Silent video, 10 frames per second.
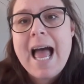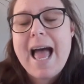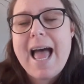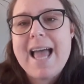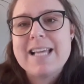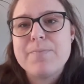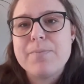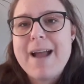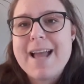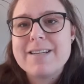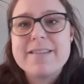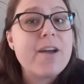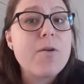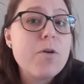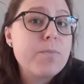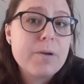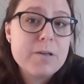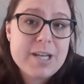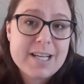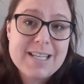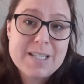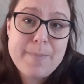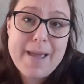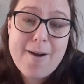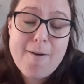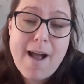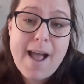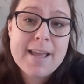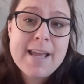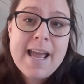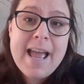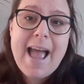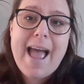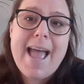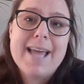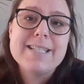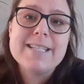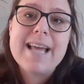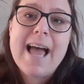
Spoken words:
has branded their own project as BRI. And